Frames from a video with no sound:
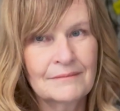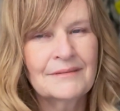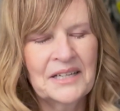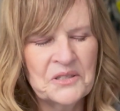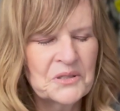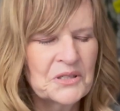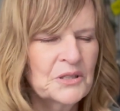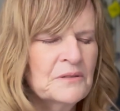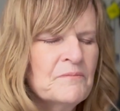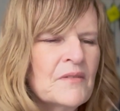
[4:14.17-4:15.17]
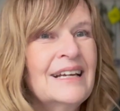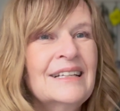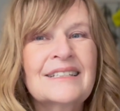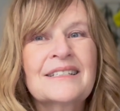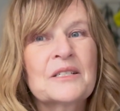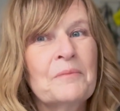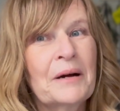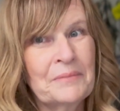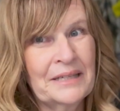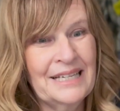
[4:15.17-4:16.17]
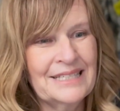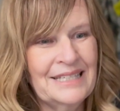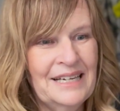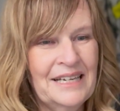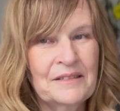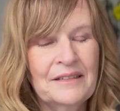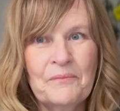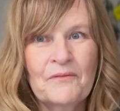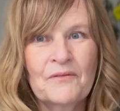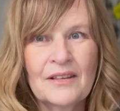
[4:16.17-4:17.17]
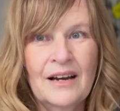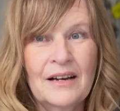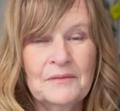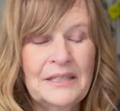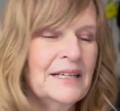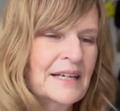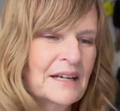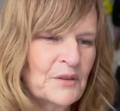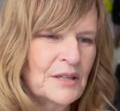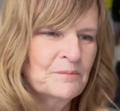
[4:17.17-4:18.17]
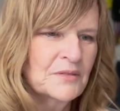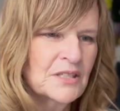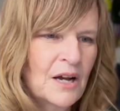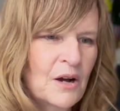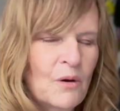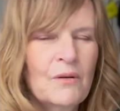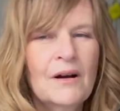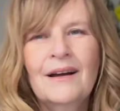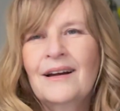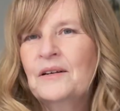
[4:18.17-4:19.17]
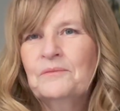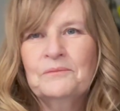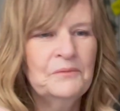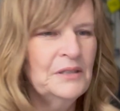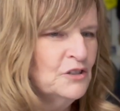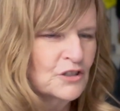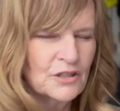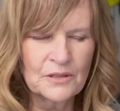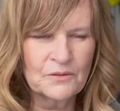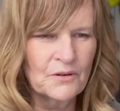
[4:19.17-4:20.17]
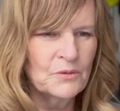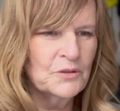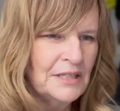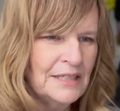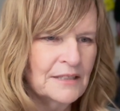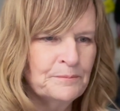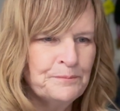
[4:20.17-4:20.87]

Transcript: I used to. This is about my kids eating healthy. So we're just gonna grow to eat.